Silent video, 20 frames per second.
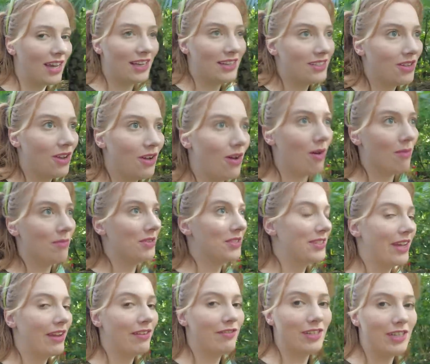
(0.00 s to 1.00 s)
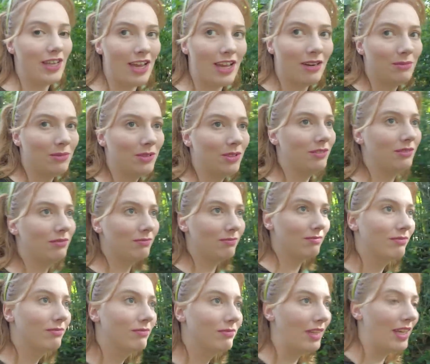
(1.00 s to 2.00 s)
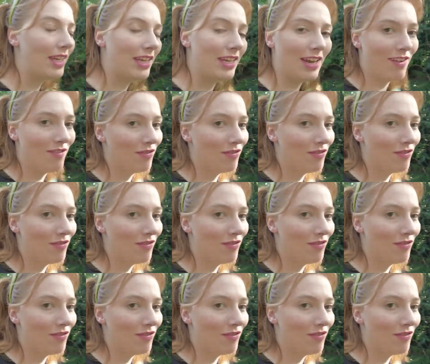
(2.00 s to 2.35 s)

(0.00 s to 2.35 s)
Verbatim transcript: I saw almost every animal, like in